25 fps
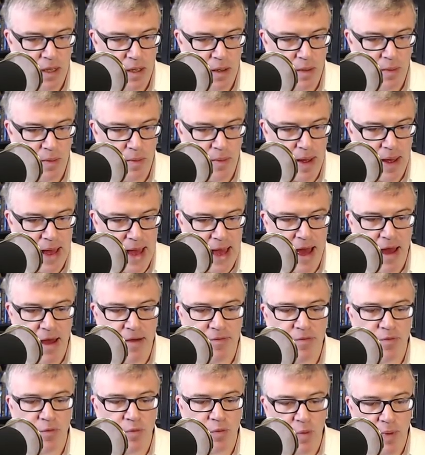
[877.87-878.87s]
have
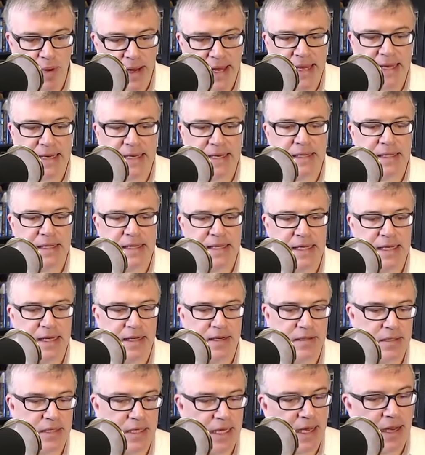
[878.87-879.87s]
read the
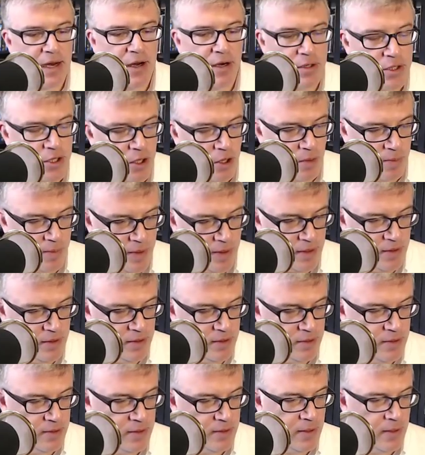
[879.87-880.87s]
entire Talmud
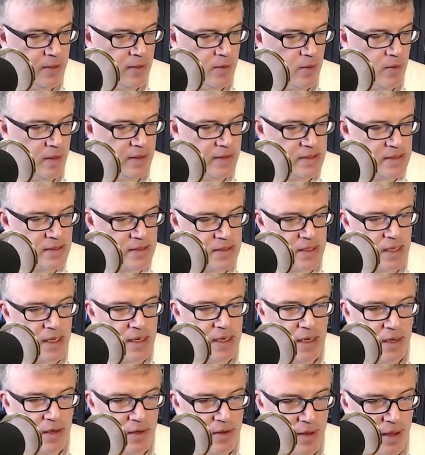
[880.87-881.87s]
and
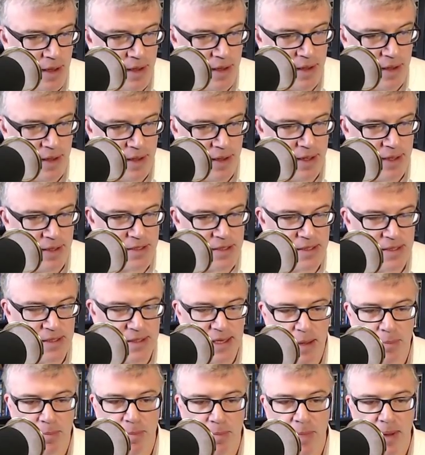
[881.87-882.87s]
studied as
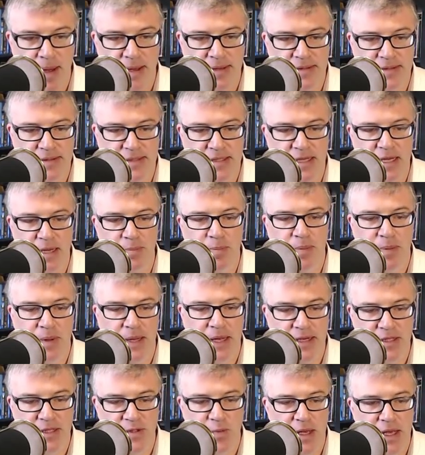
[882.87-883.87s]
deeply as we
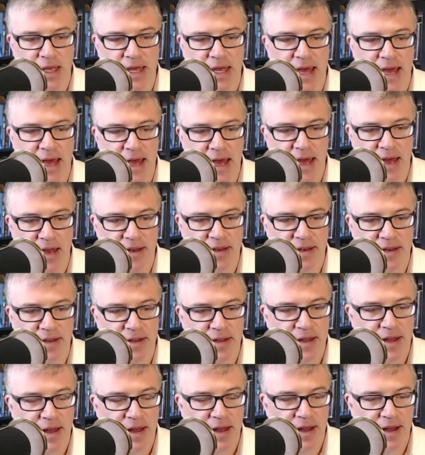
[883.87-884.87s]
can
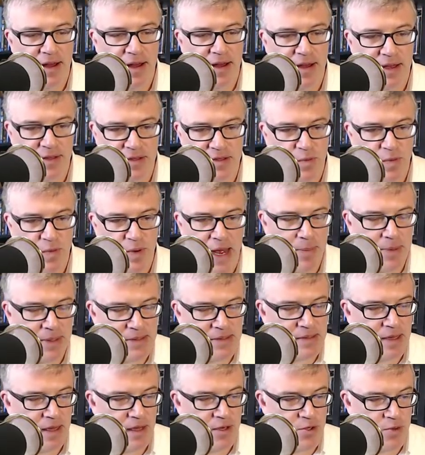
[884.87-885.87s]
in this rapid
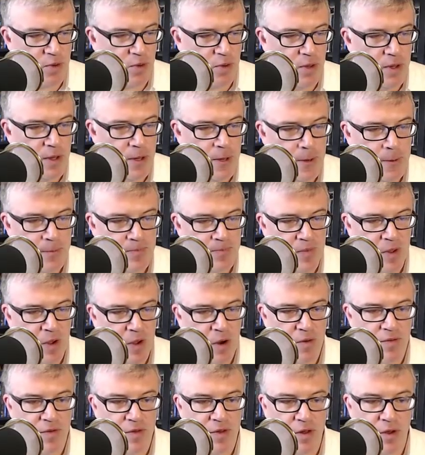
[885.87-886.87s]
schedule over the
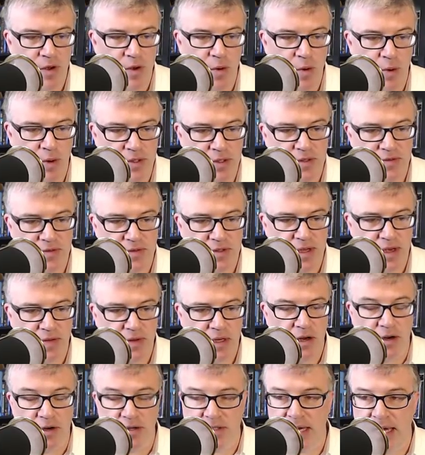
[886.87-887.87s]
course of 7 years.
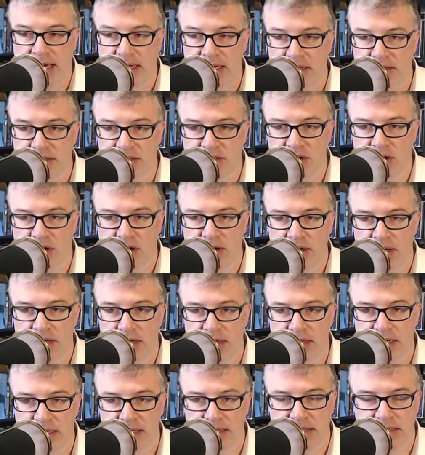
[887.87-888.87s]
And he started this,
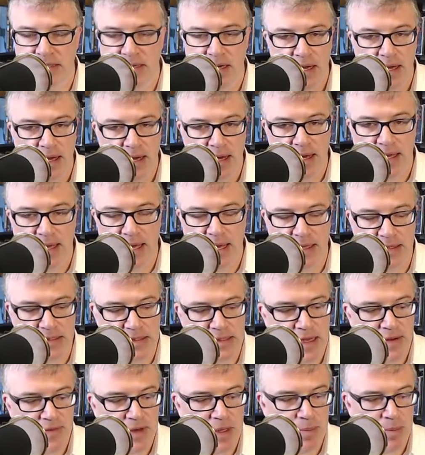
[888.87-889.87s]
again, 70
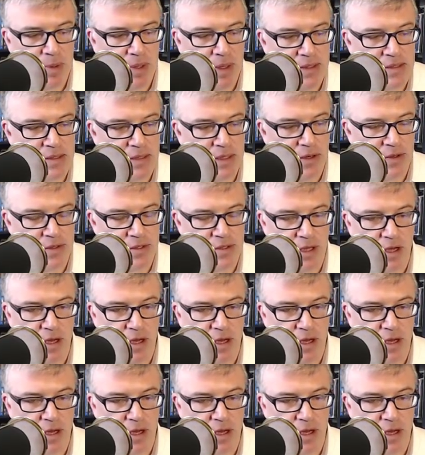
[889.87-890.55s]
plus years ago.